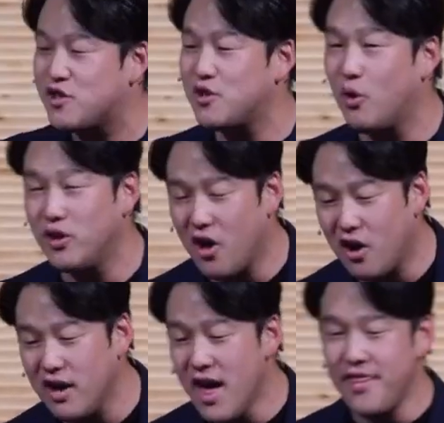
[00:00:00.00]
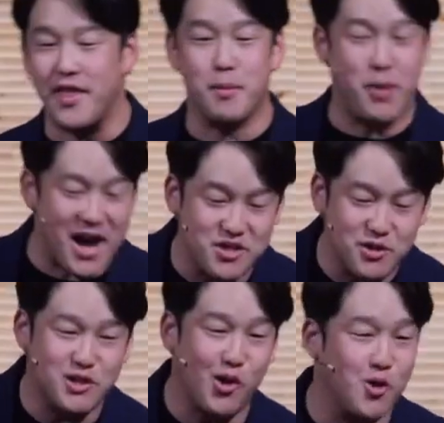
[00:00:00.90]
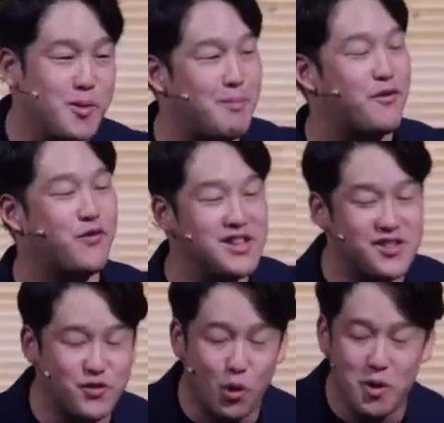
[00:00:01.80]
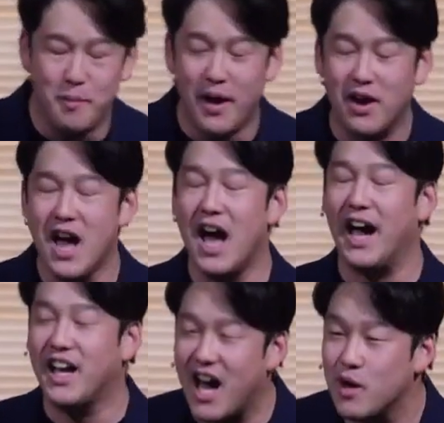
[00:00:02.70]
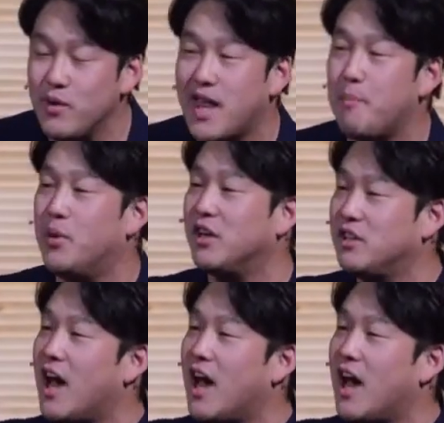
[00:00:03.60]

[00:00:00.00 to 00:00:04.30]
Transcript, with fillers: so long that the pastor has told me about, my friends have told me about. I gotta read that book.